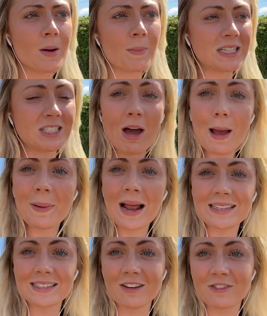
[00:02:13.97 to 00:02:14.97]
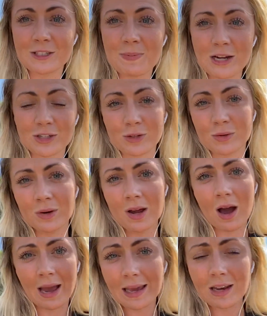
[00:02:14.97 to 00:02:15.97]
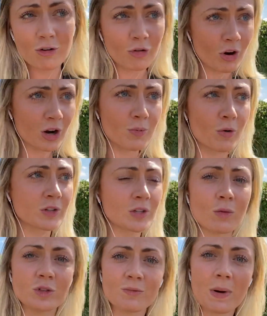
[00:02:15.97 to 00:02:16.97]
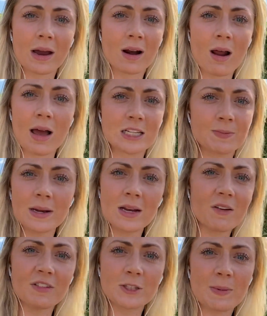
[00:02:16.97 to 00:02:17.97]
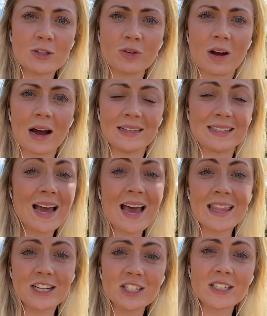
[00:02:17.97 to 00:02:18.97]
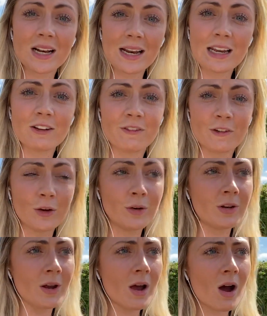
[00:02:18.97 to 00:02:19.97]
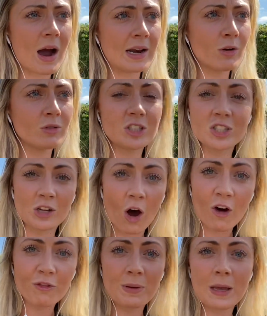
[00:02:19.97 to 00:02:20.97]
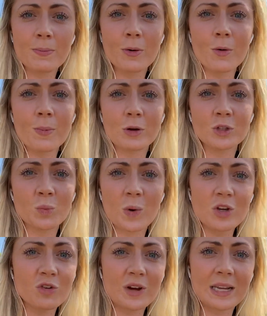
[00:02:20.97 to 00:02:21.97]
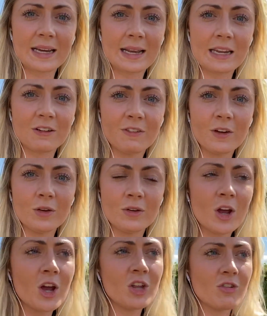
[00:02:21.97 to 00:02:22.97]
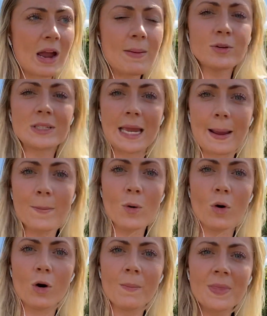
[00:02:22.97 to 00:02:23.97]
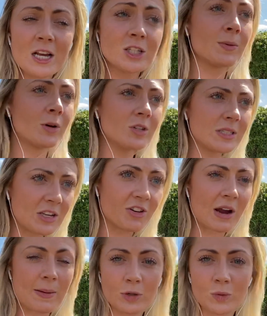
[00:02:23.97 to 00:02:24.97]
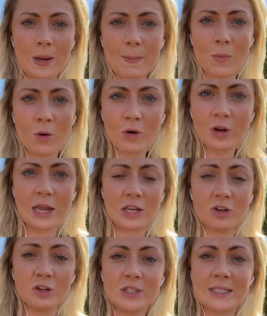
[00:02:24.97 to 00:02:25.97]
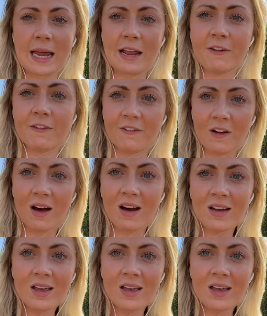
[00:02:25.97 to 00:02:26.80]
My diet plans are nothing special. I get incredible results with my clients, but they're nothing special, guys. They're just clean food. I don't starve people, because when you're eating clean food, you're able to eat more. So because then you're able to eat more and you stay fuller,